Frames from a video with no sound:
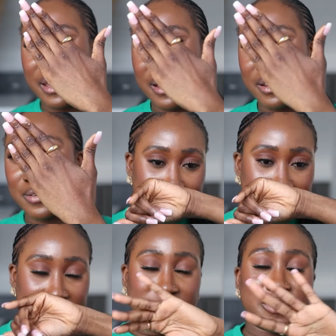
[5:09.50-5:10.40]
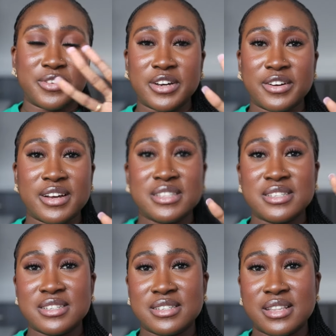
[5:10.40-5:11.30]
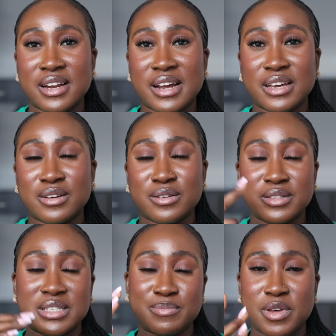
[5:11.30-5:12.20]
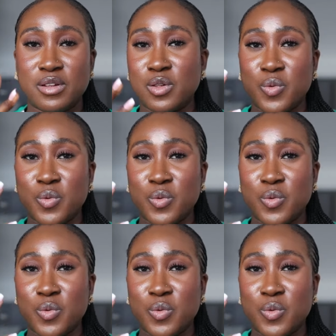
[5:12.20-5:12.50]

there. The fragrance that I could smell,